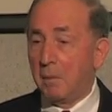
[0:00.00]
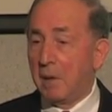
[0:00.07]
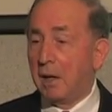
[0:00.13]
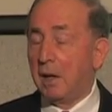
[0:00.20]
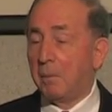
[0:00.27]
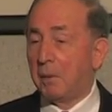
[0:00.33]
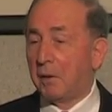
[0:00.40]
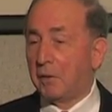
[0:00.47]

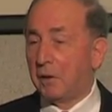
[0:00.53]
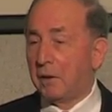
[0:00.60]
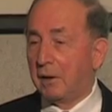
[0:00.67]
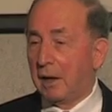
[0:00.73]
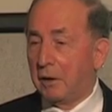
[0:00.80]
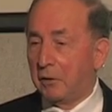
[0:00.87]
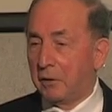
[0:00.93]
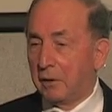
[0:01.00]
many
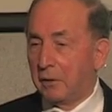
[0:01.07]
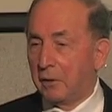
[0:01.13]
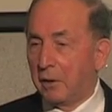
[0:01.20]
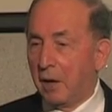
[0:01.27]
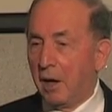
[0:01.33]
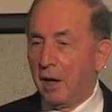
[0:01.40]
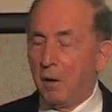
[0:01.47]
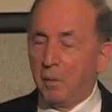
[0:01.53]
presentations
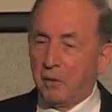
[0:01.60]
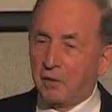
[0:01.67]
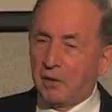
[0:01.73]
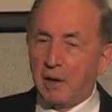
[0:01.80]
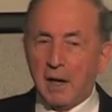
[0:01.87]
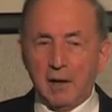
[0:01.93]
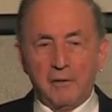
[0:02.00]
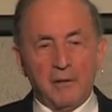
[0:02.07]
with
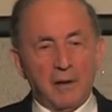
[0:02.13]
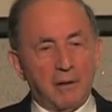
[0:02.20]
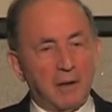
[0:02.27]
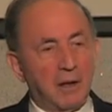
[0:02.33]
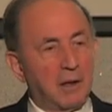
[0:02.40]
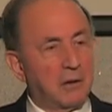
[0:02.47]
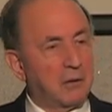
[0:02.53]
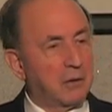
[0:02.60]
slight
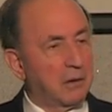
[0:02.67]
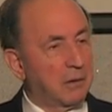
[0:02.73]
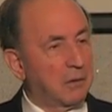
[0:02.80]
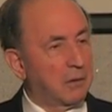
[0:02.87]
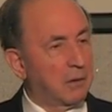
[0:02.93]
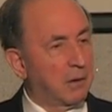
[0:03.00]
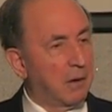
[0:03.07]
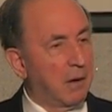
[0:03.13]

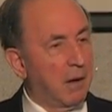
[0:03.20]
variations.